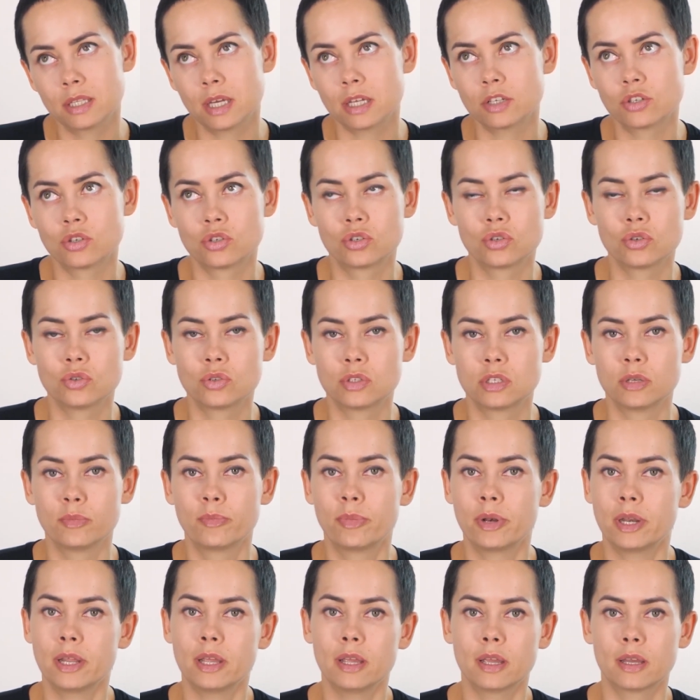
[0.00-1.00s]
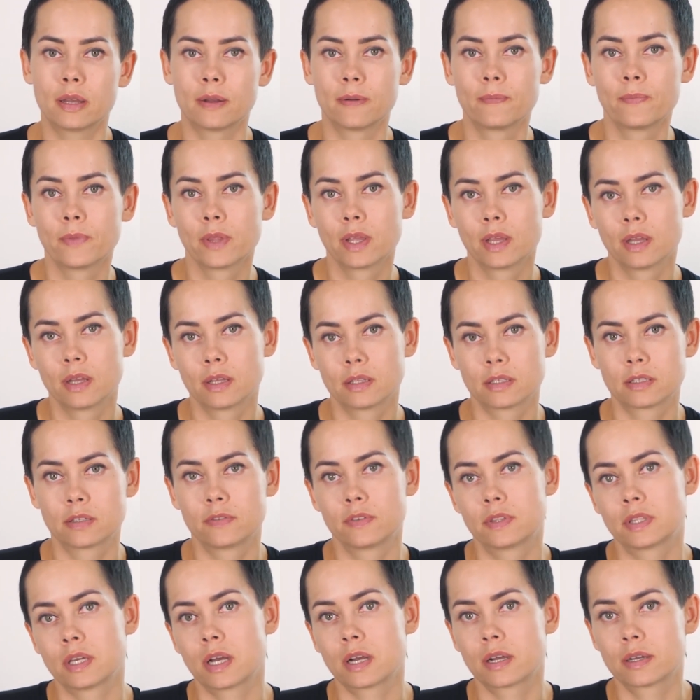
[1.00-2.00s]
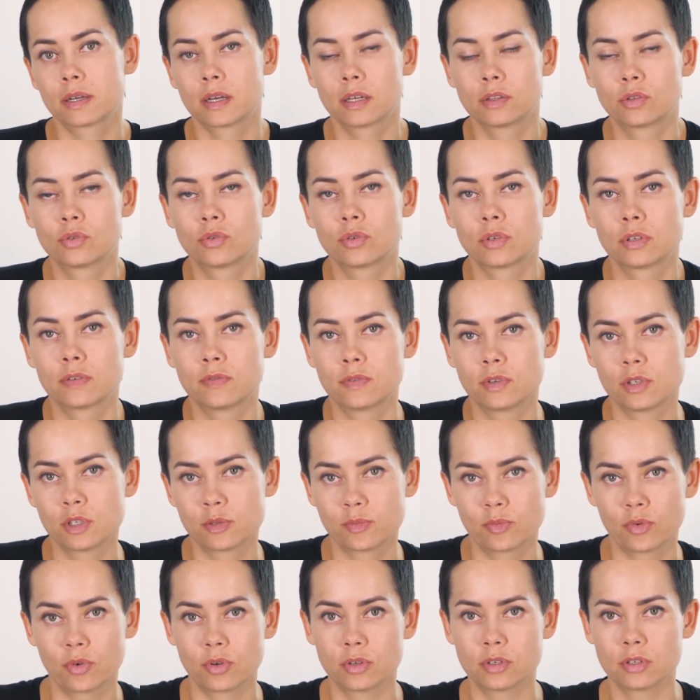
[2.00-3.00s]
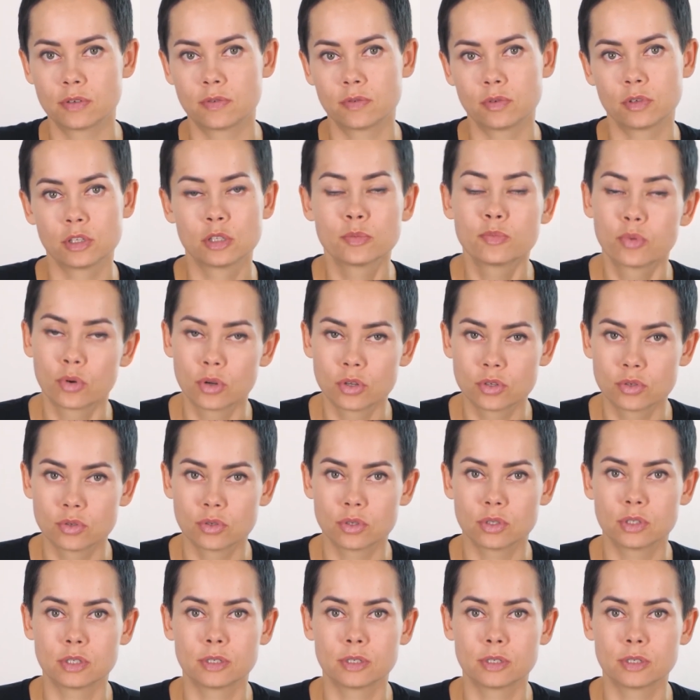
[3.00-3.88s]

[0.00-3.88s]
It means that it's always a little bit warmer than the color,